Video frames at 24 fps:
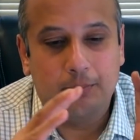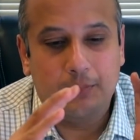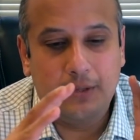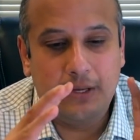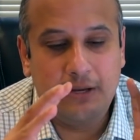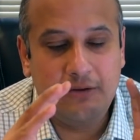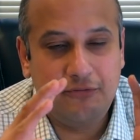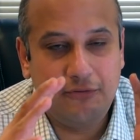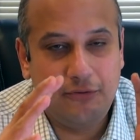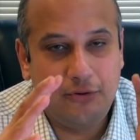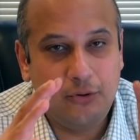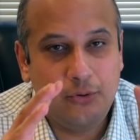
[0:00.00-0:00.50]

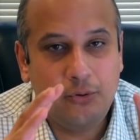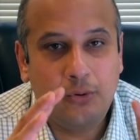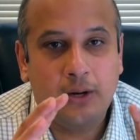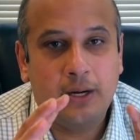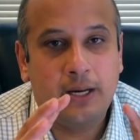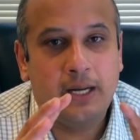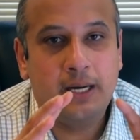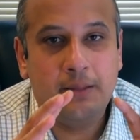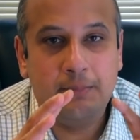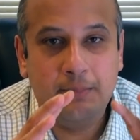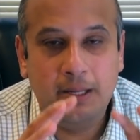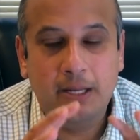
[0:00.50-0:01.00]
if you are
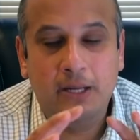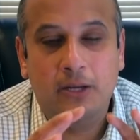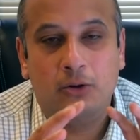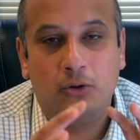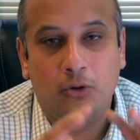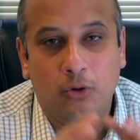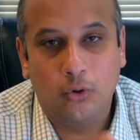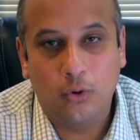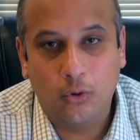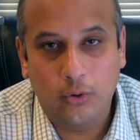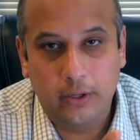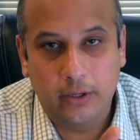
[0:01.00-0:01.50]
going to meet
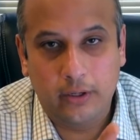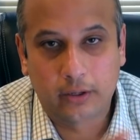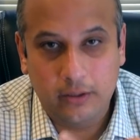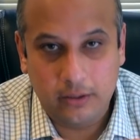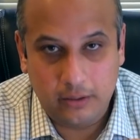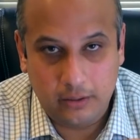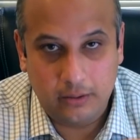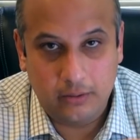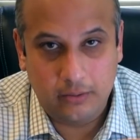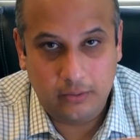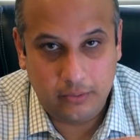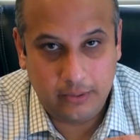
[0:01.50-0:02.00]
your lawyer,
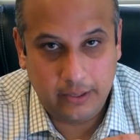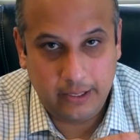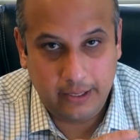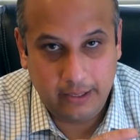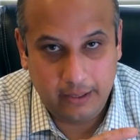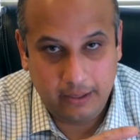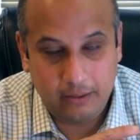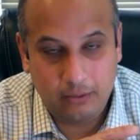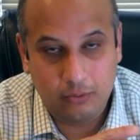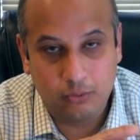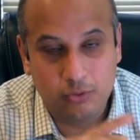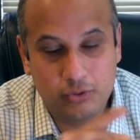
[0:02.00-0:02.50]

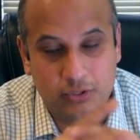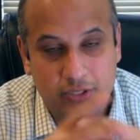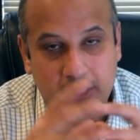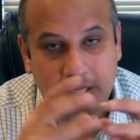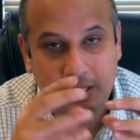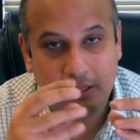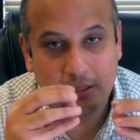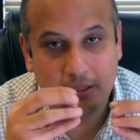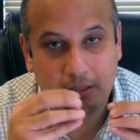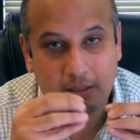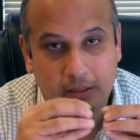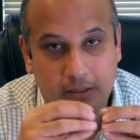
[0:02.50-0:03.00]
okay, who's going
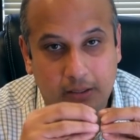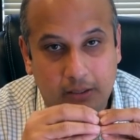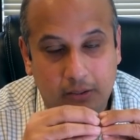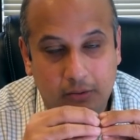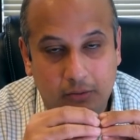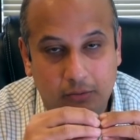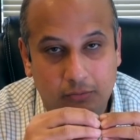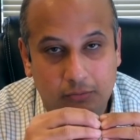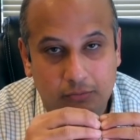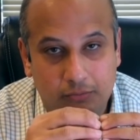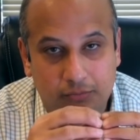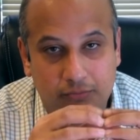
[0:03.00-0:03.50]
to
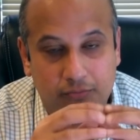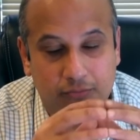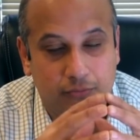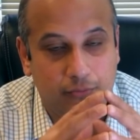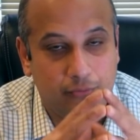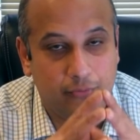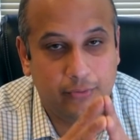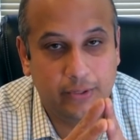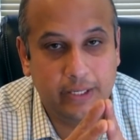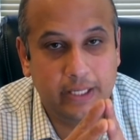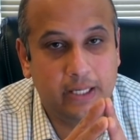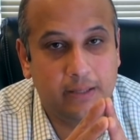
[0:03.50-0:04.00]

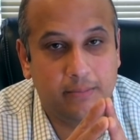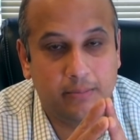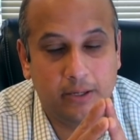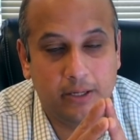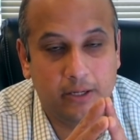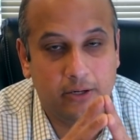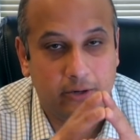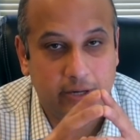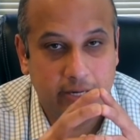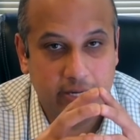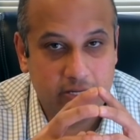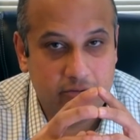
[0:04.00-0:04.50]
read about
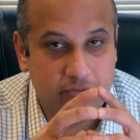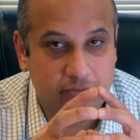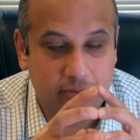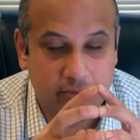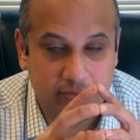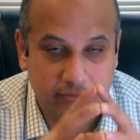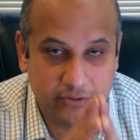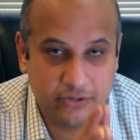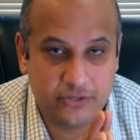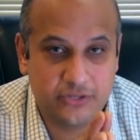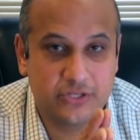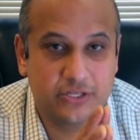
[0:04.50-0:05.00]
your case for the
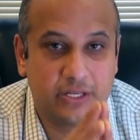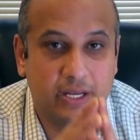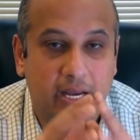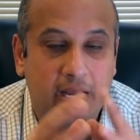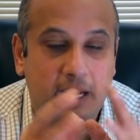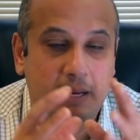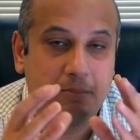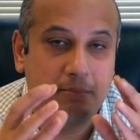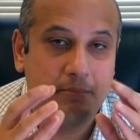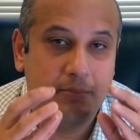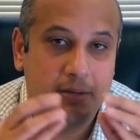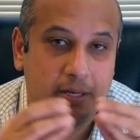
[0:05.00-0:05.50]
first
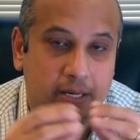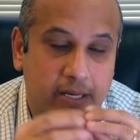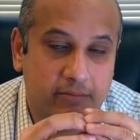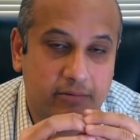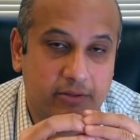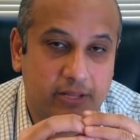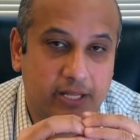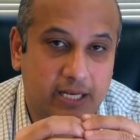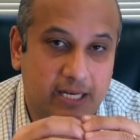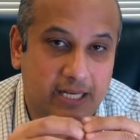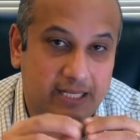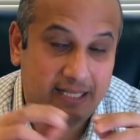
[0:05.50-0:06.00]
time and
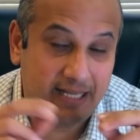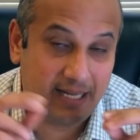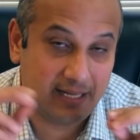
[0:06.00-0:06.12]
everything like